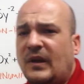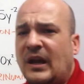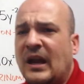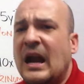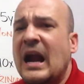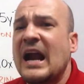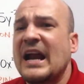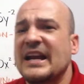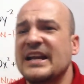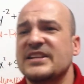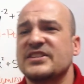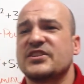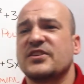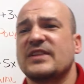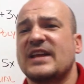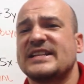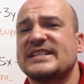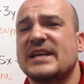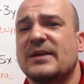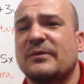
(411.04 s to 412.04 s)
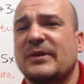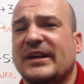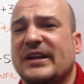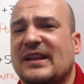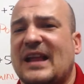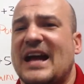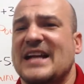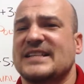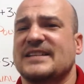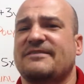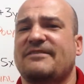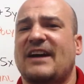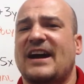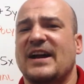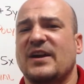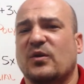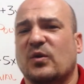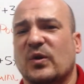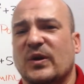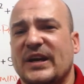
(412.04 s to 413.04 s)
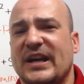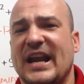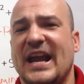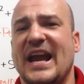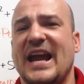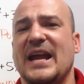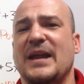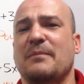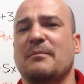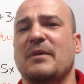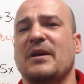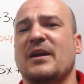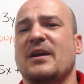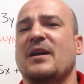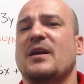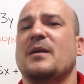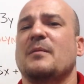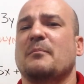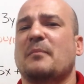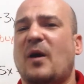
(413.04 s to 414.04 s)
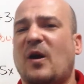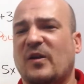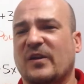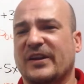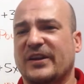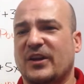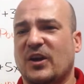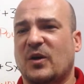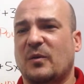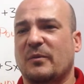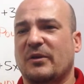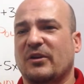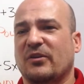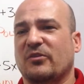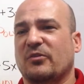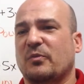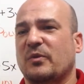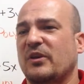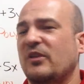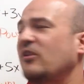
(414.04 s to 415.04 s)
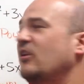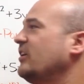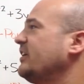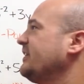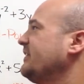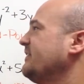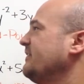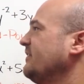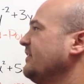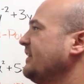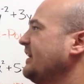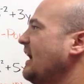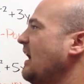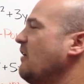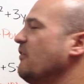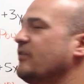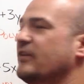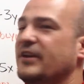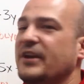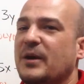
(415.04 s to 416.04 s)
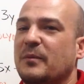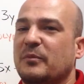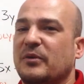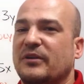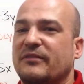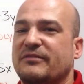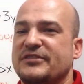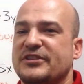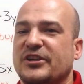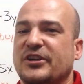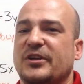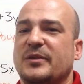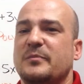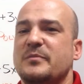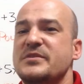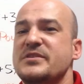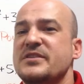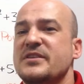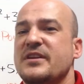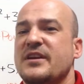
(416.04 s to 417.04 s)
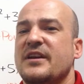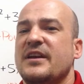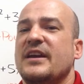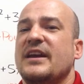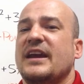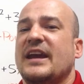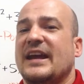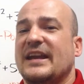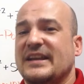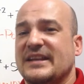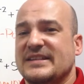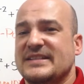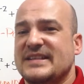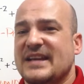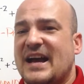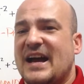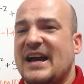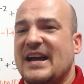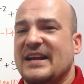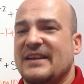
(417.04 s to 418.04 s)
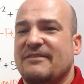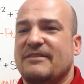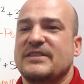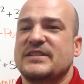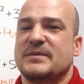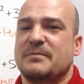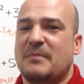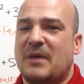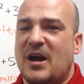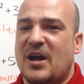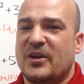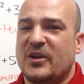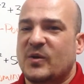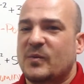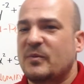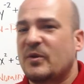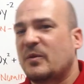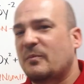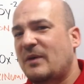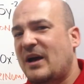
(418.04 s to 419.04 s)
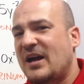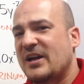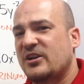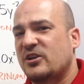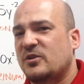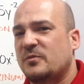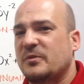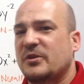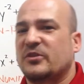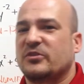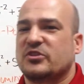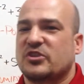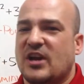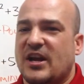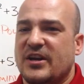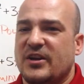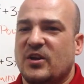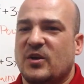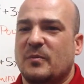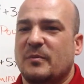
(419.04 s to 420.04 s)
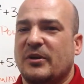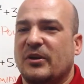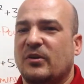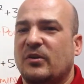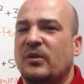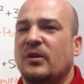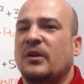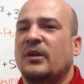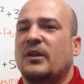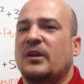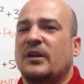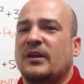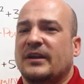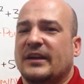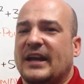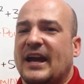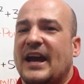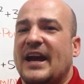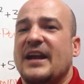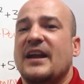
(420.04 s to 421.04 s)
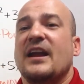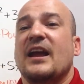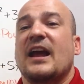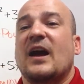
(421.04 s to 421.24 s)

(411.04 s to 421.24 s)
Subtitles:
All right, and so that's how we classify or name polynomials. We look to count the number of terms and decide if it's a monomial, binomial, trinomial, okay?